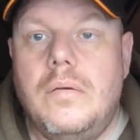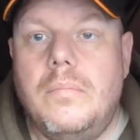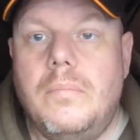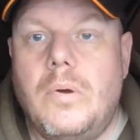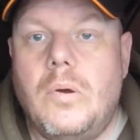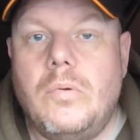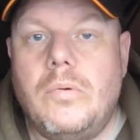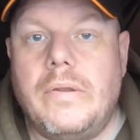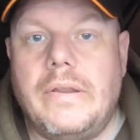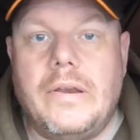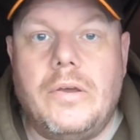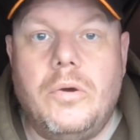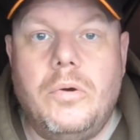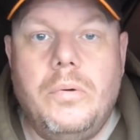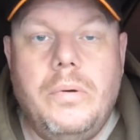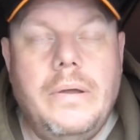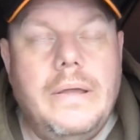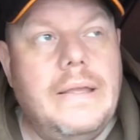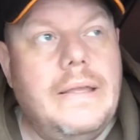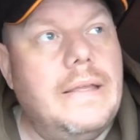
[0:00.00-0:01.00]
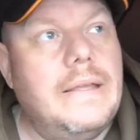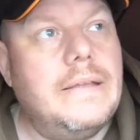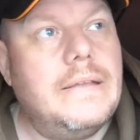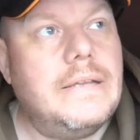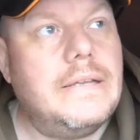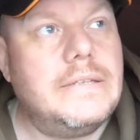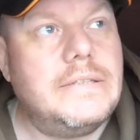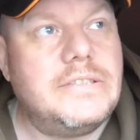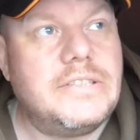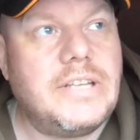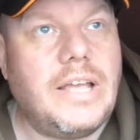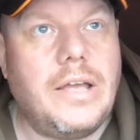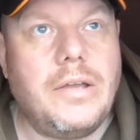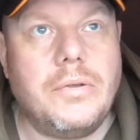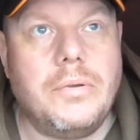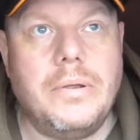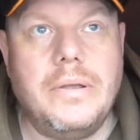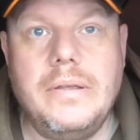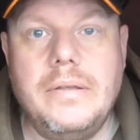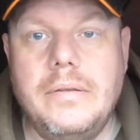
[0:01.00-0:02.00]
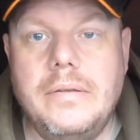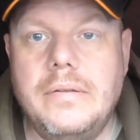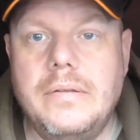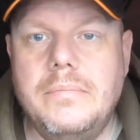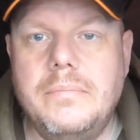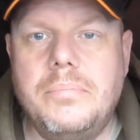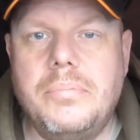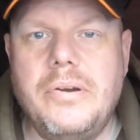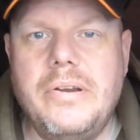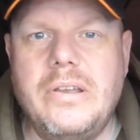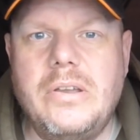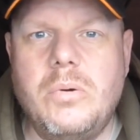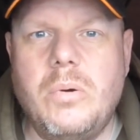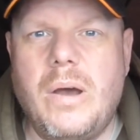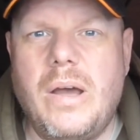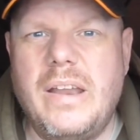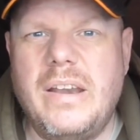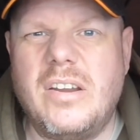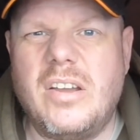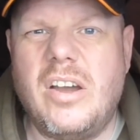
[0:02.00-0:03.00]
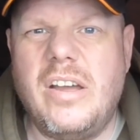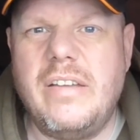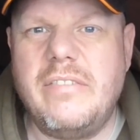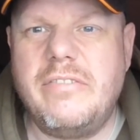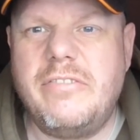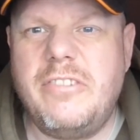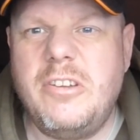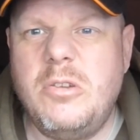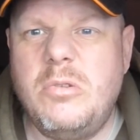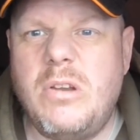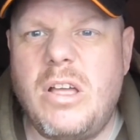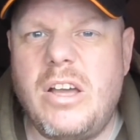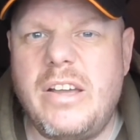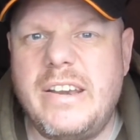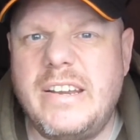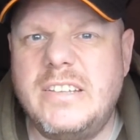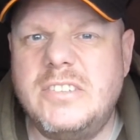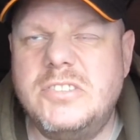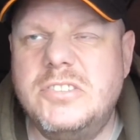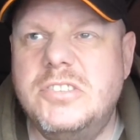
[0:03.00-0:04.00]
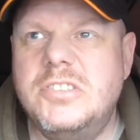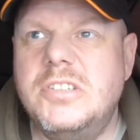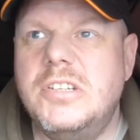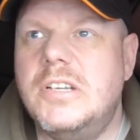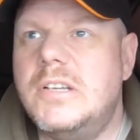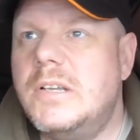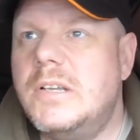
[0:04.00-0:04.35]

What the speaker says: Morning all. So, pretty quiet night. A few liners.